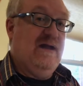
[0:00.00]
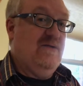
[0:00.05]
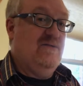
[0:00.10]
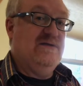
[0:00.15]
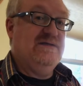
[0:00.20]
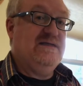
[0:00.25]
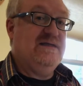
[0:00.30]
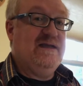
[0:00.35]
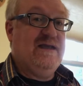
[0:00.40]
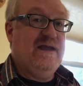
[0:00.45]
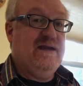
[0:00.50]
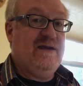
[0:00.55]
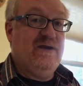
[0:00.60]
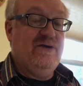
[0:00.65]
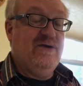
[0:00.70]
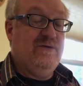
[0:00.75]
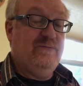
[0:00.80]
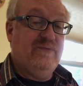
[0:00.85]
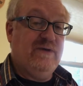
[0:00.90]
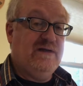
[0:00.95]
I wasn't getting
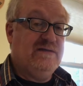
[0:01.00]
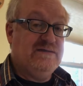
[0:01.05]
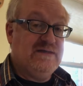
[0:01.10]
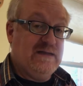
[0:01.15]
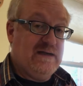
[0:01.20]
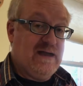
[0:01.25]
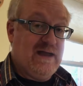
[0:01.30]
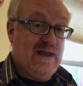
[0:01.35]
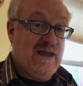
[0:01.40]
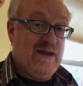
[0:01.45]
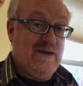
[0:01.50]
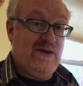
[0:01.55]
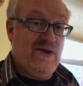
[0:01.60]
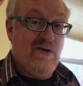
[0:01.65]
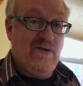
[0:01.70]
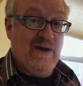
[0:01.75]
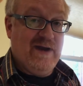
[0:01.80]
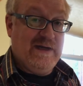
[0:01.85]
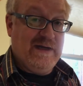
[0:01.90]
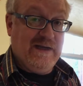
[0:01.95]
good prints, and I had
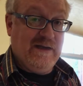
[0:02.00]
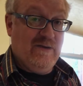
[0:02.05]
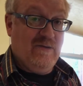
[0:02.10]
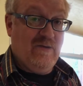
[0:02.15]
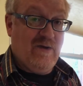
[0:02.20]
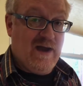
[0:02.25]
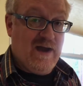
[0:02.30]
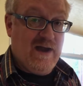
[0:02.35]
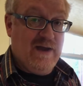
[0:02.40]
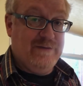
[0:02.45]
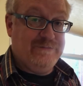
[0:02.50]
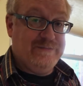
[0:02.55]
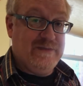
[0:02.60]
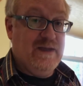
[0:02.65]
no idea why.